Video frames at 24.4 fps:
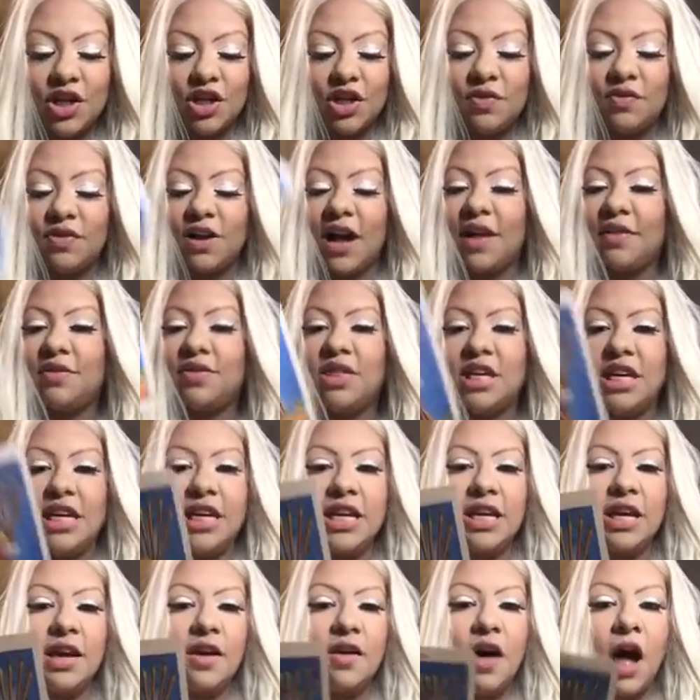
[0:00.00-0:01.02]
You've got
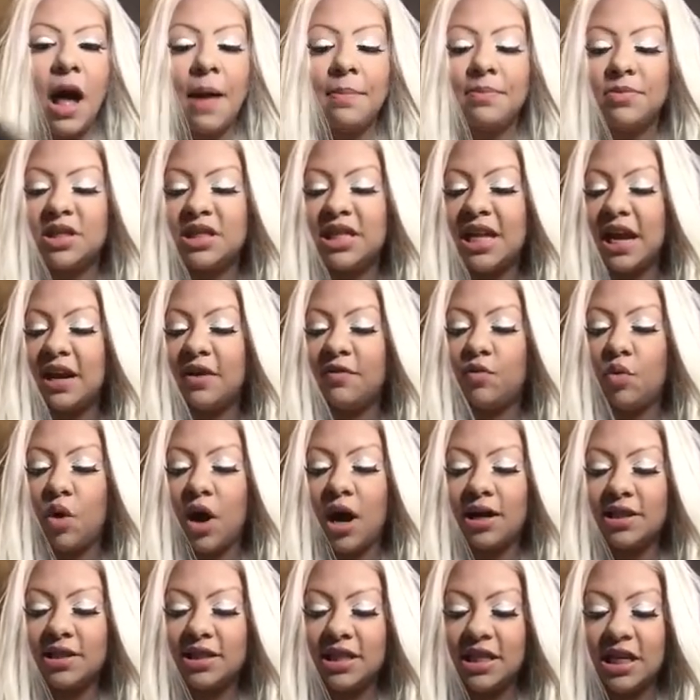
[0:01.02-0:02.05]
the Ten of
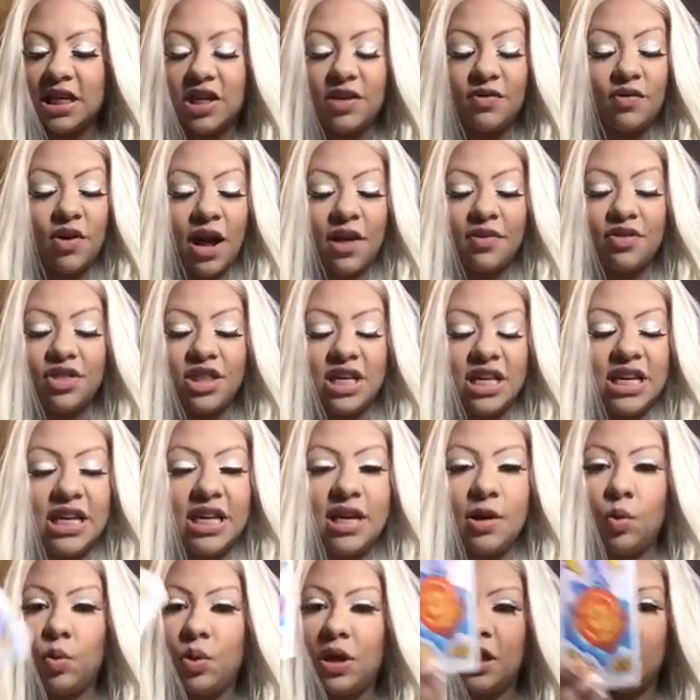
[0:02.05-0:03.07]
Wands. And then you've got
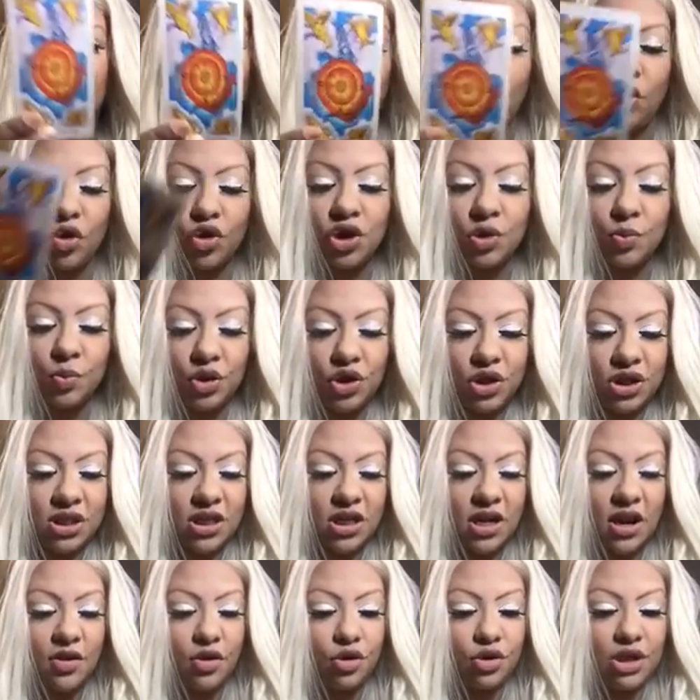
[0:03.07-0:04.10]
the Wheel of Fortune, which is
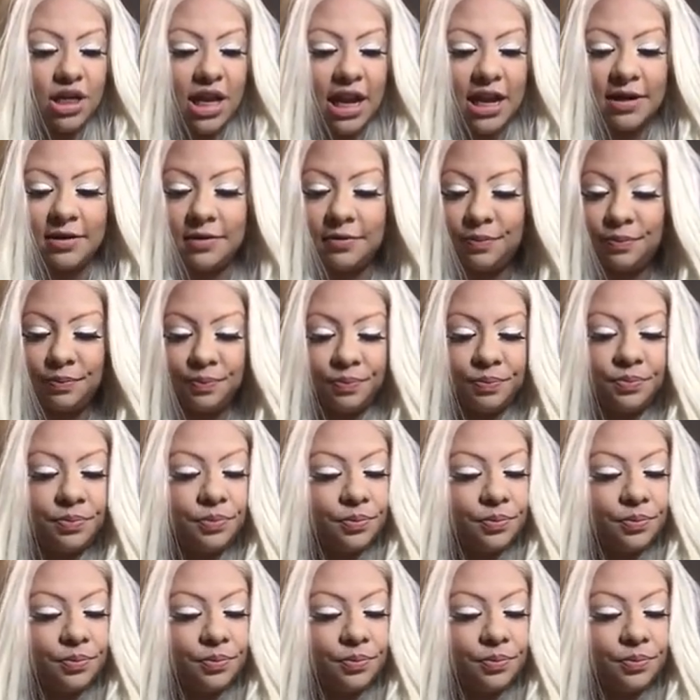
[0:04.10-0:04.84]
another ten.